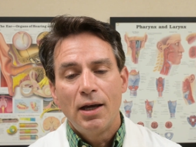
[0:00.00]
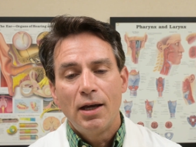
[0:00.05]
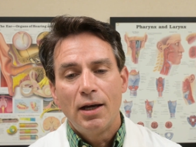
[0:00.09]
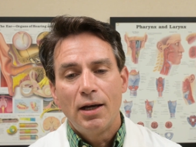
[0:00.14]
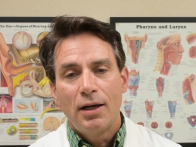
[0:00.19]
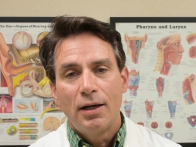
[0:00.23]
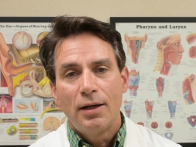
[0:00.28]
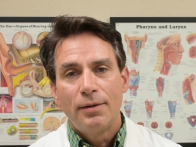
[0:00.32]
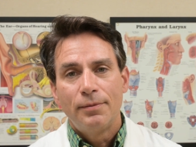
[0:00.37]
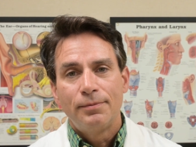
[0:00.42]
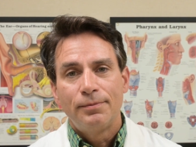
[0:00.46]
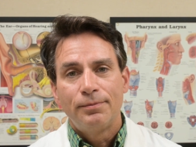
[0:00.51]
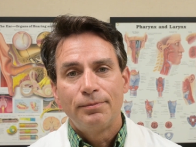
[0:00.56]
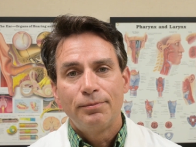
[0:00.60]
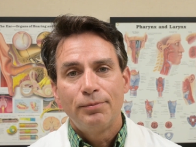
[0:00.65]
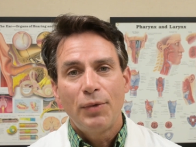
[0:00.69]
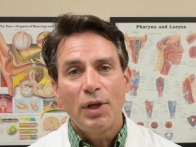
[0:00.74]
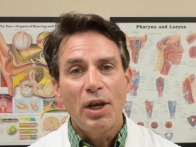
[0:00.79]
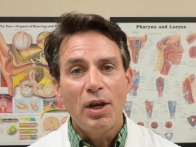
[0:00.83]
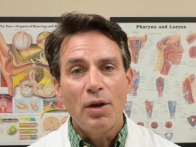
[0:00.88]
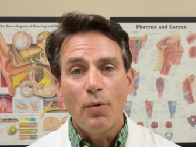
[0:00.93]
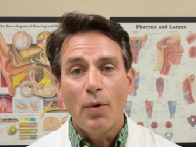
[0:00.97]
Um,
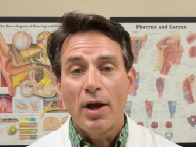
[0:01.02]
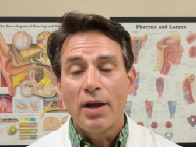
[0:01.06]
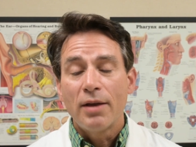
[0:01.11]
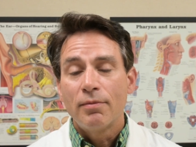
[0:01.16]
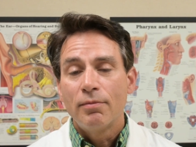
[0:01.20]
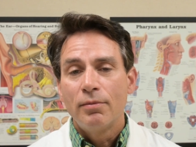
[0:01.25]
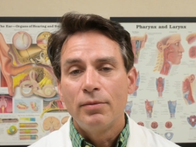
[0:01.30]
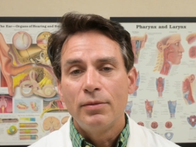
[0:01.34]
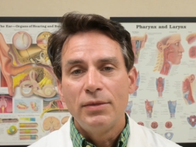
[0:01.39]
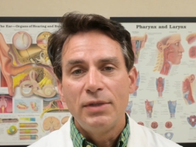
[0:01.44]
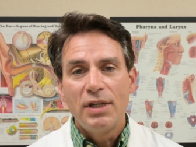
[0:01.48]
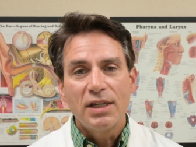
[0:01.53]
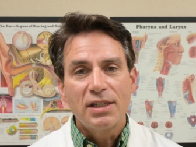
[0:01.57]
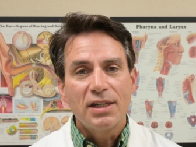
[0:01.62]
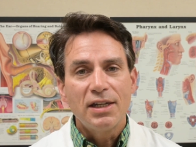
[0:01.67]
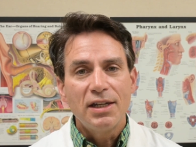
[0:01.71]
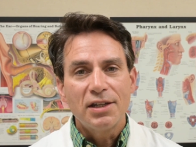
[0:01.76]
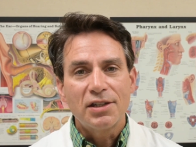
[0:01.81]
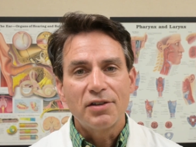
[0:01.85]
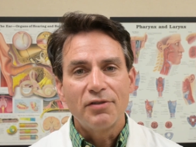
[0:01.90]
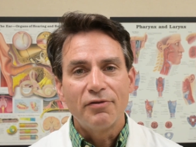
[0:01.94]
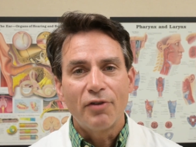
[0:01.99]
but anyway,
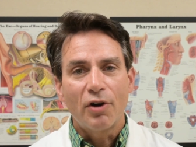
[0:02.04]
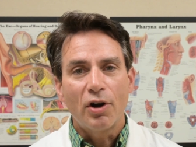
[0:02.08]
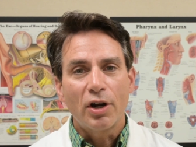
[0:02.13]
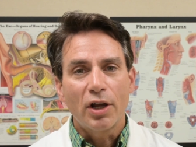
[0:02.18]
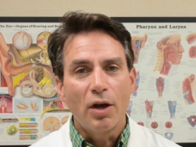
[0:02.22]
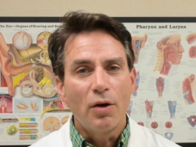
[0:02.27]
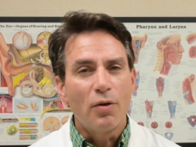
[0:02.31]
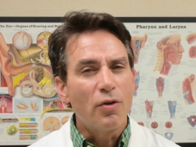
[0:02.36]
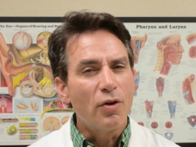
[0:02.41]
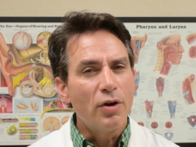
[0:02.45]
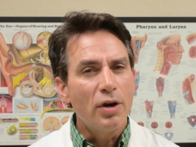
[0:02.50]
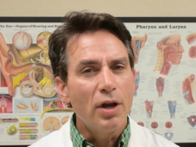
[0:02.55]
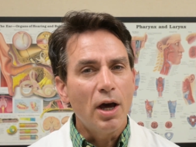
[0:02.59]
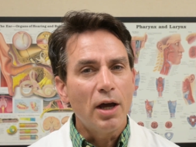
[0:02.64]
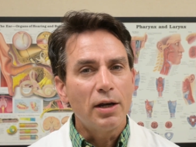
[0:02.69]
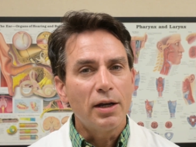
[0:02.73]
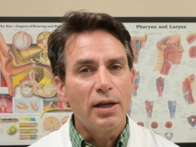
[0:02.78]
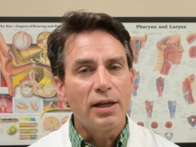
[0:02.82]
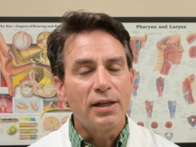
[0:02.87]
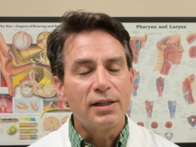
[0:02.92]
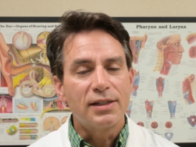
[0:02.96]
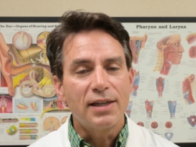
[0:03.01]
dizziness and vertigo, they're
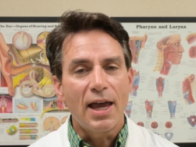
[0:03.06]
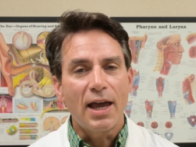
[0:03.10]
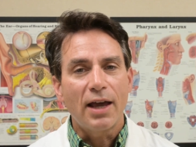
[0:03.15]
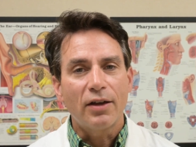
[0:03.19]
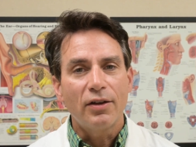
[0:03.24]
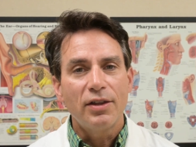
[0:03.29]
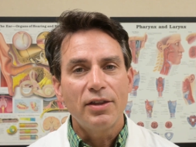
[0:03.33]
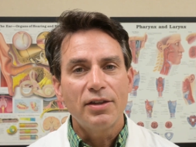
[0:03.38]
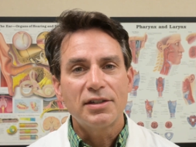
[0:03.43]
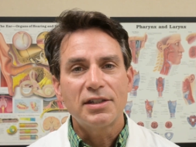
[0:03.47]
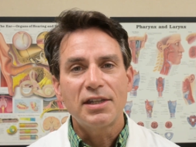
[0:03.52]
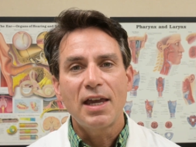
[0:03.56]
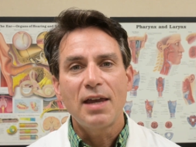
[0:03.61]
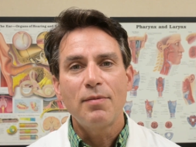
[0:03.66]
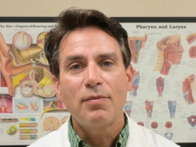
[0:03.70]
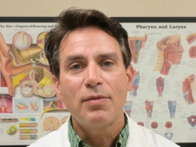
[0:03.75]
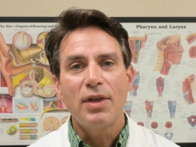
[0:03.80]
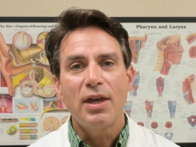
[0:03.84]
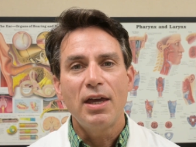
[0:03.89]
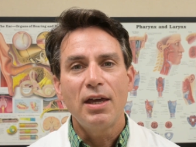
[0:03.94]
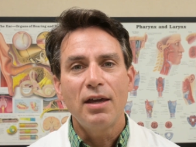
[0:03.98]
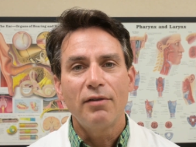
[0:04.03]
not exactly the same
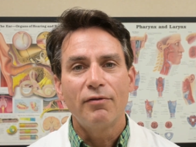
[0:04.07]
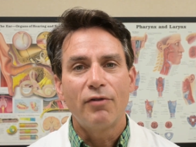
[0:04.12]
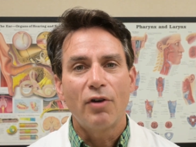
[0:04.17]
thing.